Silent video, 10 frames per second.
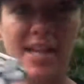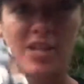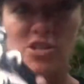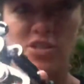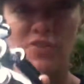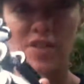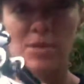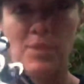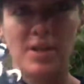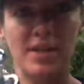I can just feed
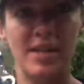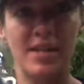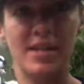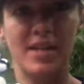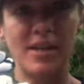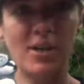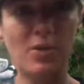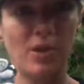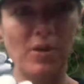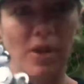them on the end and go,
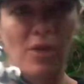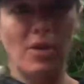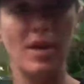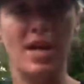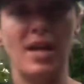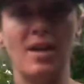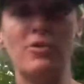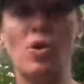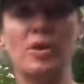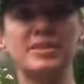go, go. Of
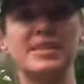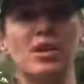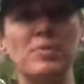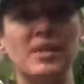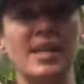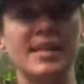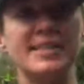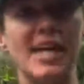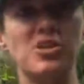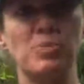course, they're midline
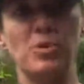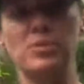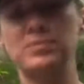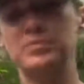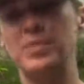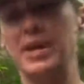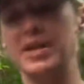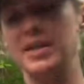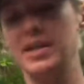attachable, but